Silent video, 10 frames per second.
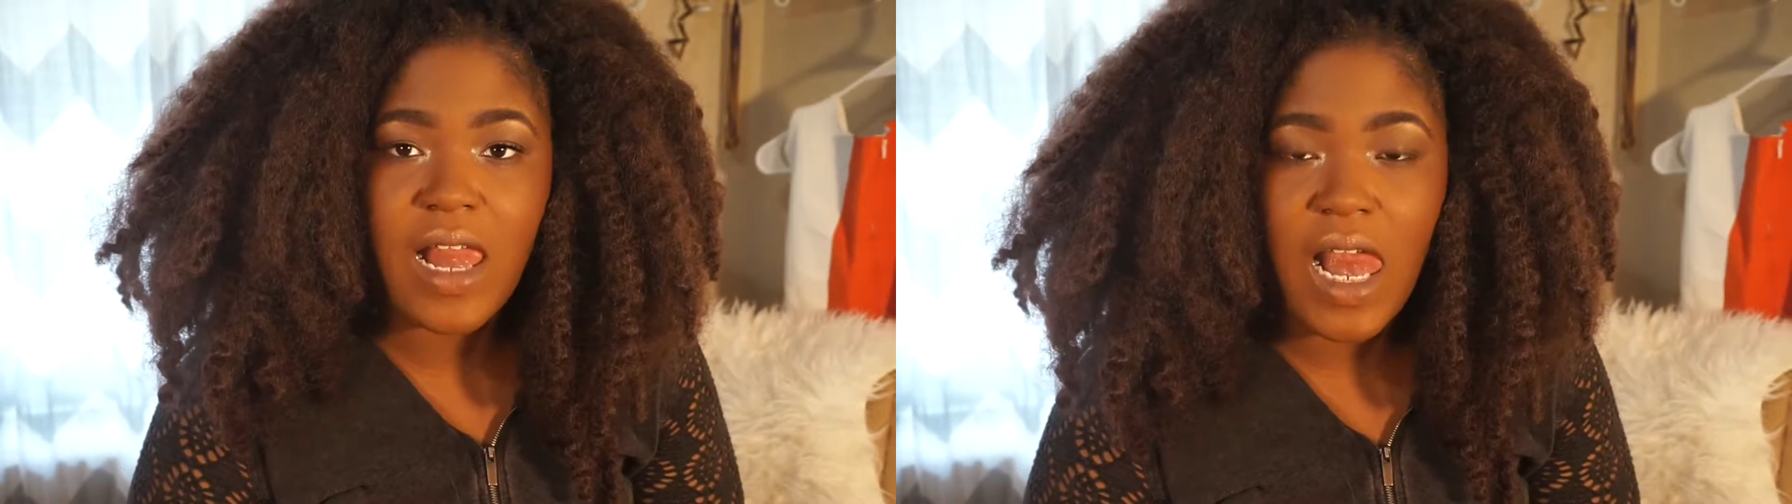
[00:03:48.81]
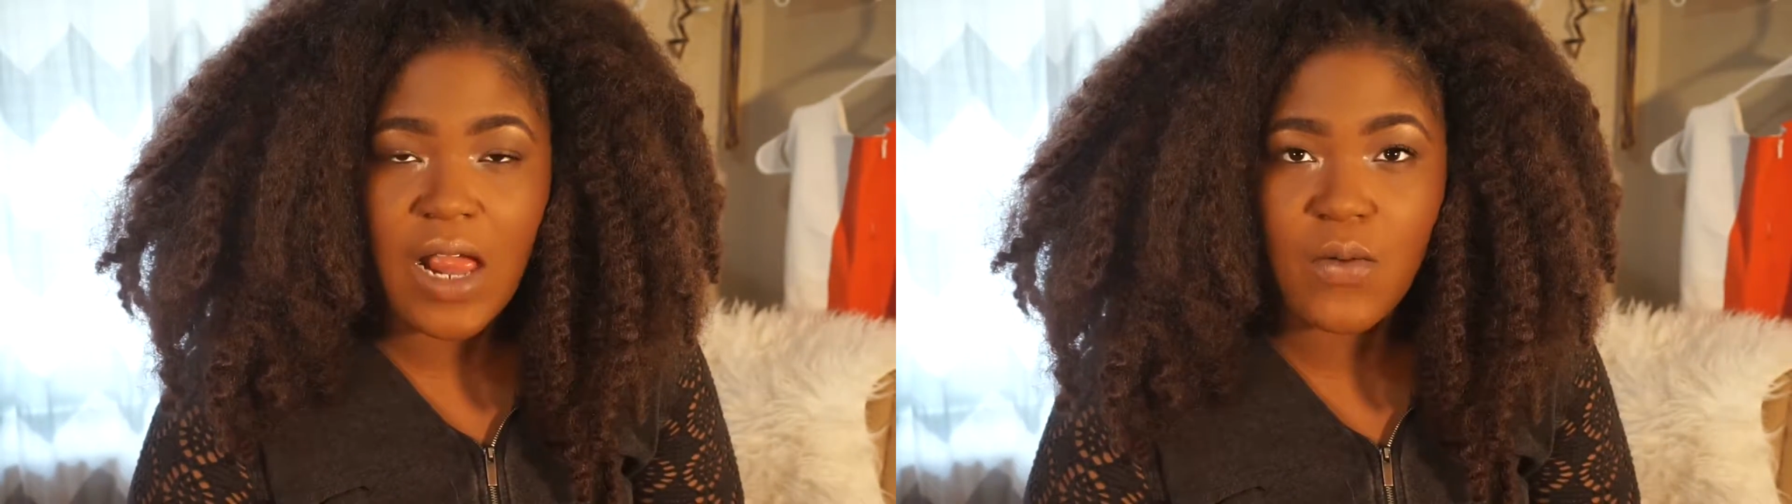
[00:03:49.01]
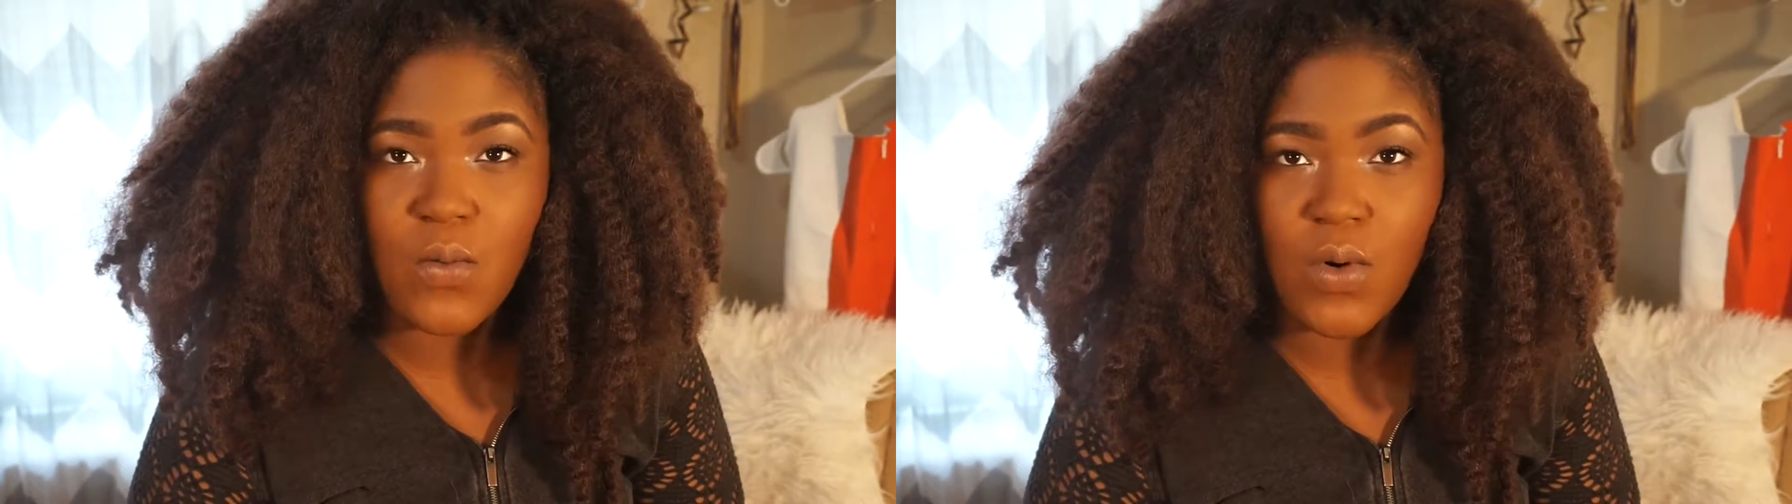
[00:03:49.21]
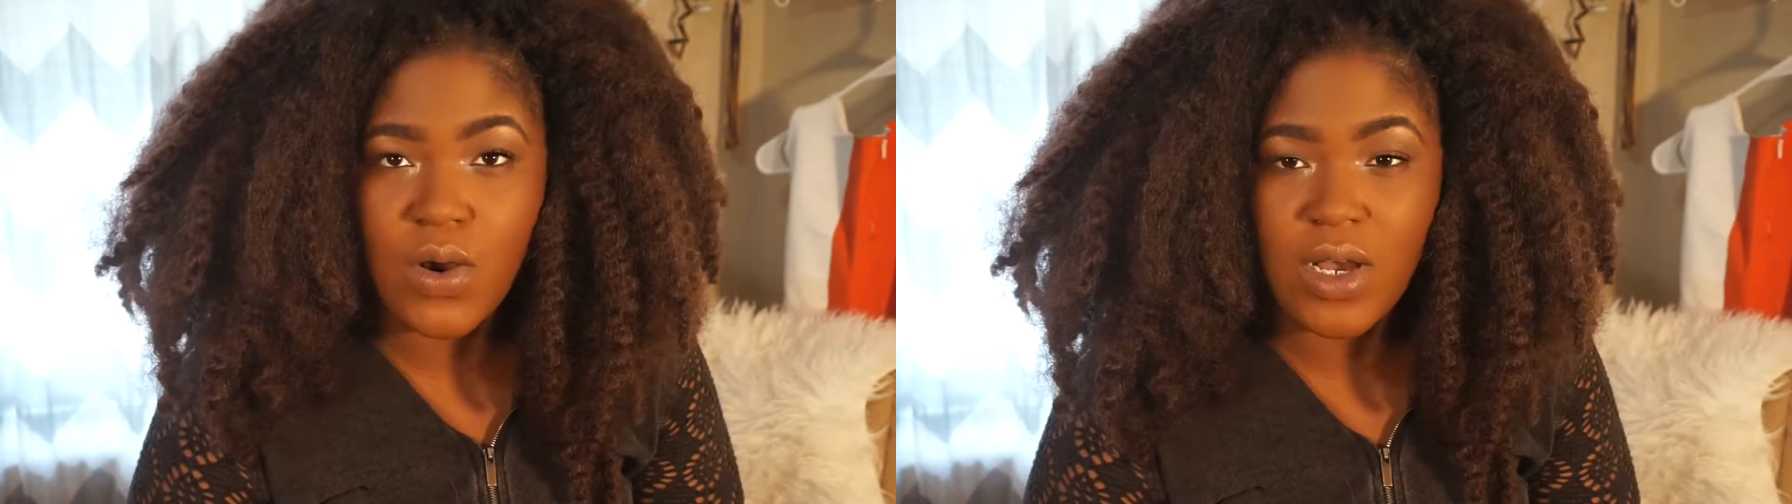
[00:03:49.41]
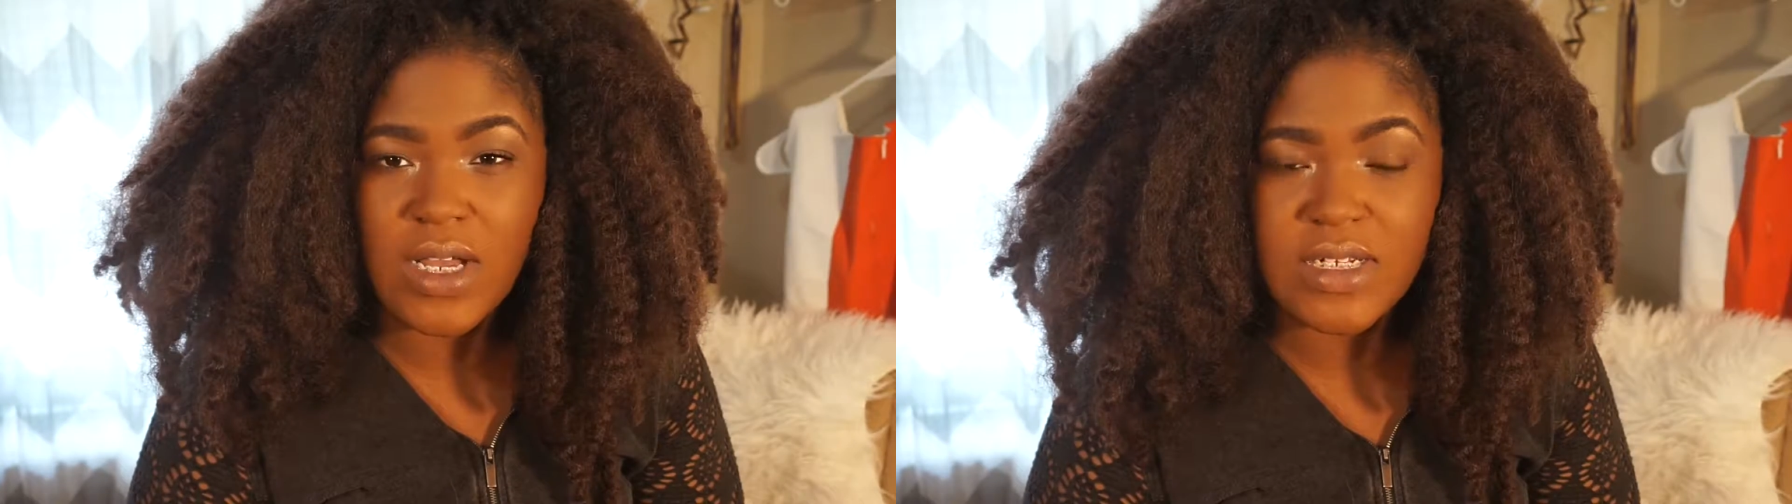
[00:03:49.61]
I
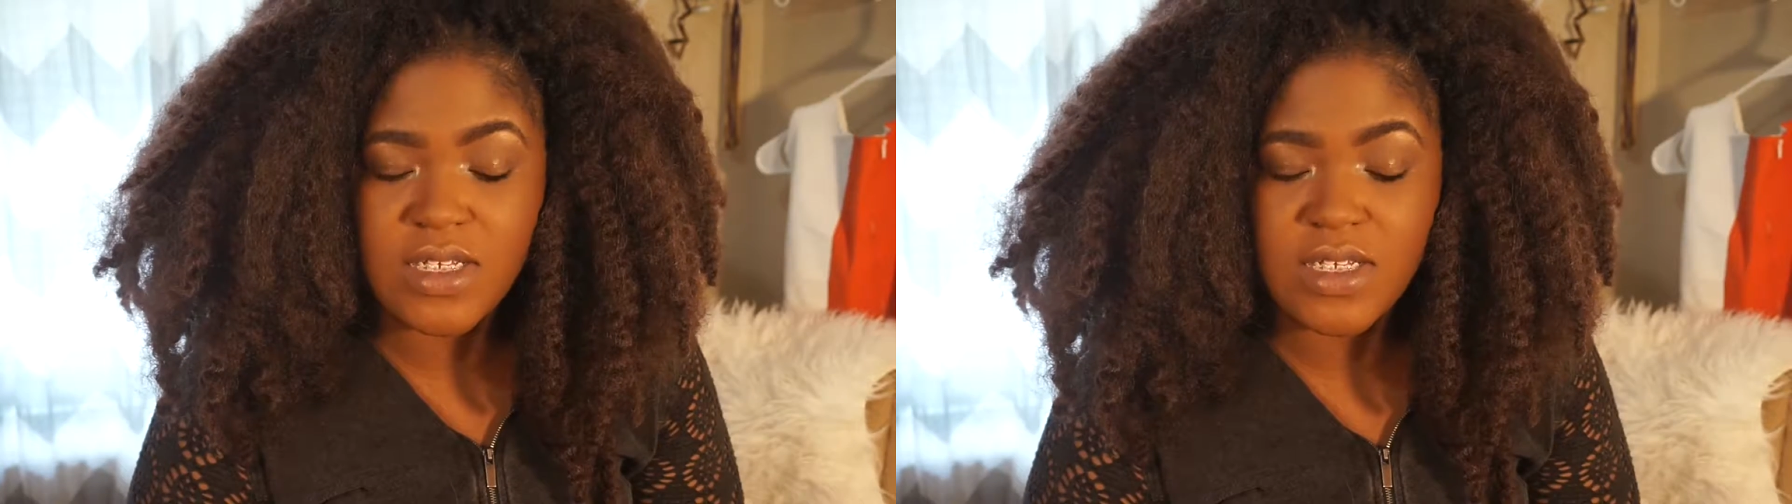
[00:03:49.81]
would